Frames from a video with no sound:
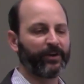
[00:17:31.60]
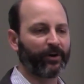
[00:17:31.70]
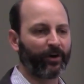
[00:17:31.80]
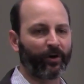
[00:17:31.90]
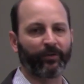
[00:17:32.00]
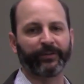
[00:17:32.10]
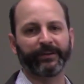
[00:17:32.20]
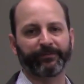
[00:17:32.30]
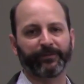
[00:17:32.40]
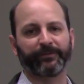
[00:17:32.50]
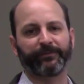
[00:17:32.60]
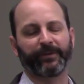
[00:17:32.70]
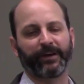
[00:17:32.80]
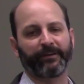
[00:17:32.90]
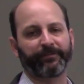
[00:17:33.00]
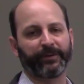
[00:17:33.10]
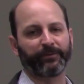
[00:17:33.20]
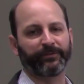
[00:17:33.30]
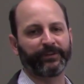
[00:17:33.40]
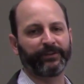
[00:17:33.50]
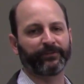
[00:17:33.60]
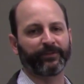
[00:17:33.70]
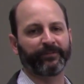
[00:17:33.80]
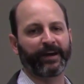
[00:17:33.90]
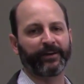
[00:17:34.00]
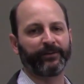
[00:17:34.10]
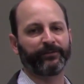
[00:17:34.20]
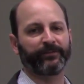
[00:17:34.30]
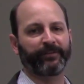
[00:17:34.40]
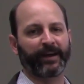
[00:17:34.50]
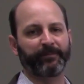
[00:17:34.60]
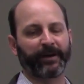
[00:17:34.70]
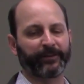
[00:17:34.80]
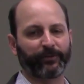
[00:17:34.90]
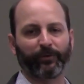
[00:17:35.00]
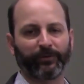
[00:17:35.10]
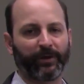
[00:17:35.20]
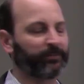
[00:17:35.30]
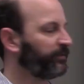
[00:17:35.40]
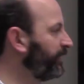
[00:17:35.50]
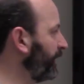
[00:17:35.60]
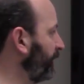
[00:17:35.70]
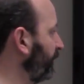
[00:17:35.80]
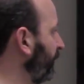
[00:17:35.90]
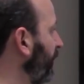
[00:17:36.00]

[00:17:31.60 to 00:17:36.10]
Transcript: all the different frequencies or the values divided by the total number of values.